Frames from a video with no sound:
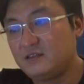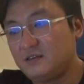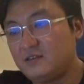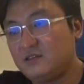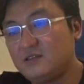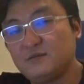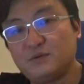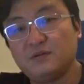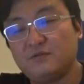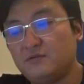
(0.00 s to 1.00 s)
It's just a
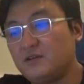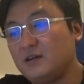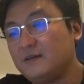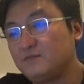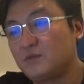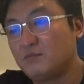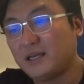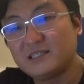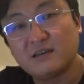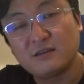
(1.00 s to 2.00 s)
beautiful car.
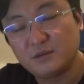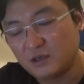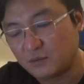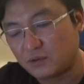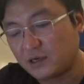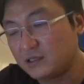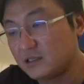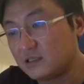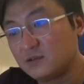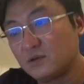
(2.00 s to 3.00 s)
Mind telling me your price?
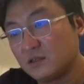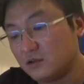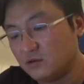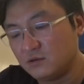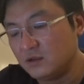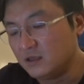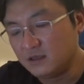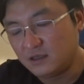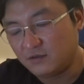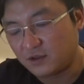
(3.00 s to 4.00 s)
I just want to know
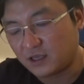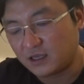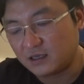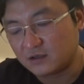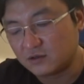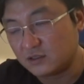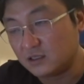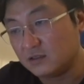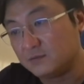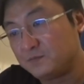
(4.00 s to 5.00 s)
if you're getting a good
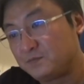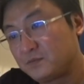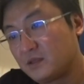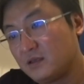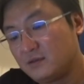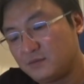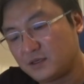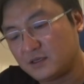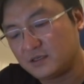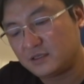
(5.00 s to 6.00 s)
deal,
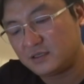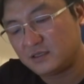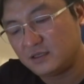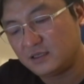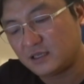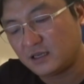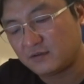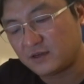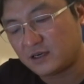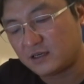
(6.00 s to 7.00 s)
because these kind of
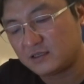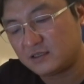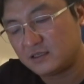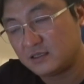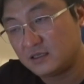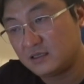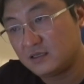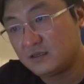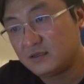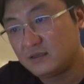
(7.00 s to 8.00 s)
cars
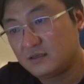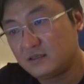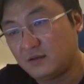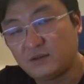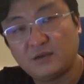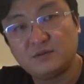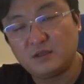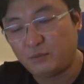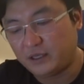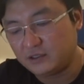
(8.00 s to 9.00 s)
sometimes
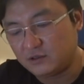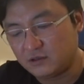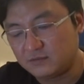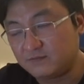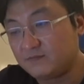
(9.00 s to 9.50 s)
depends on